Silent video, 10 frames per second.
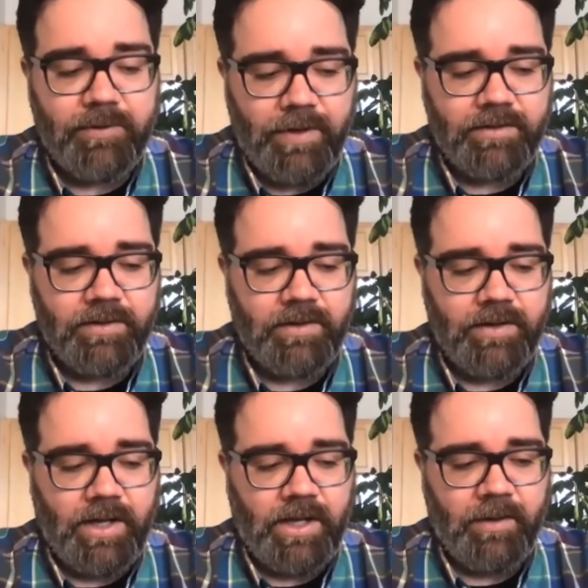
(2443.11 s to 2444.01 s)
written
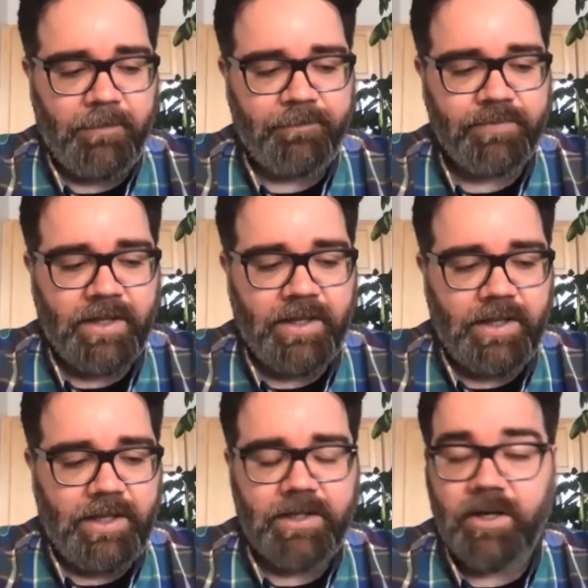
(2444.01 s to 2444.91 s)

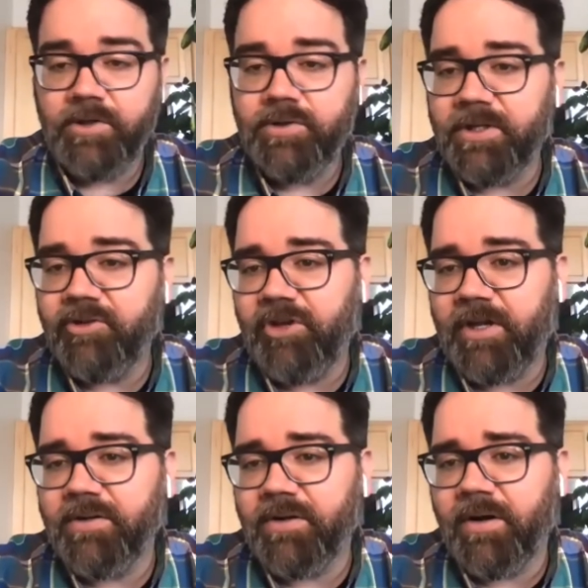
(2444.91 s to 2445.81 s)
in Undoing
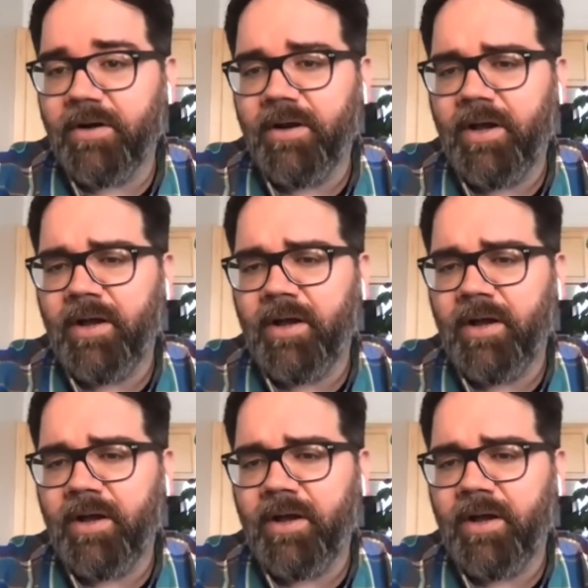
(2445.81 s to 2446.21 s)
Gender